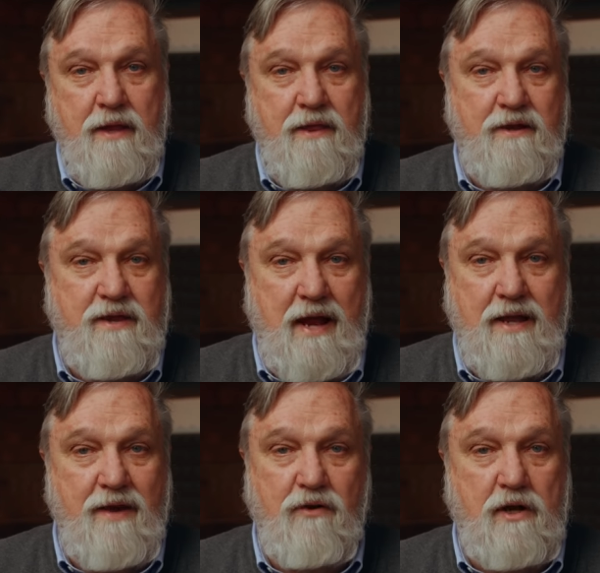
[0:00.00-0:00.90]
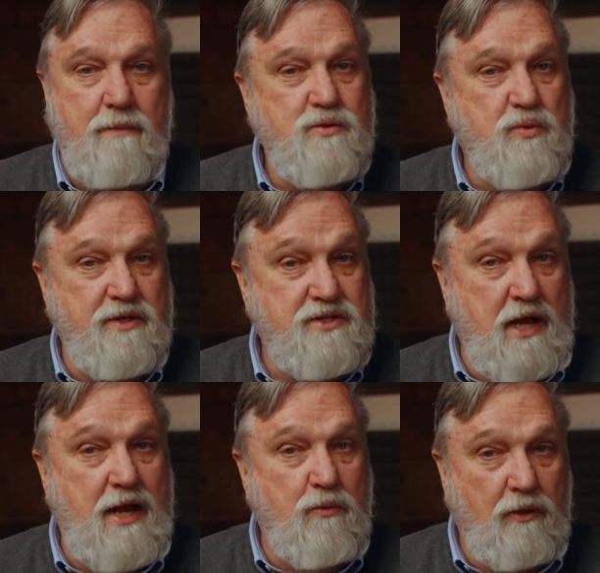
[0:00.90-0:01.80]
the attack never comes with a
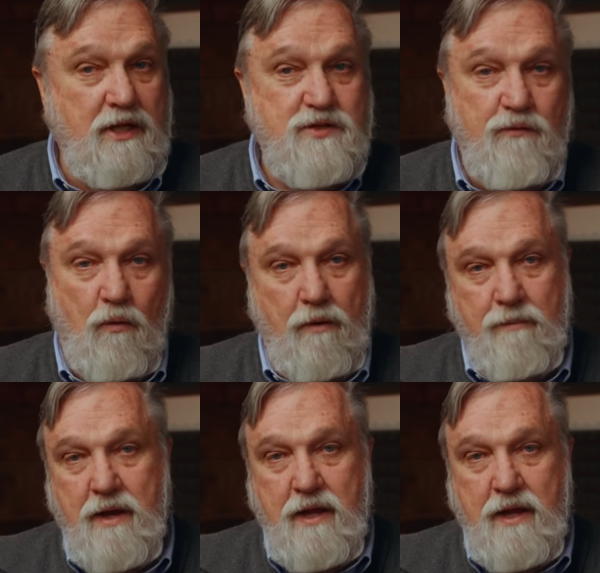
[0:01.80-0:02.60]
signed release form,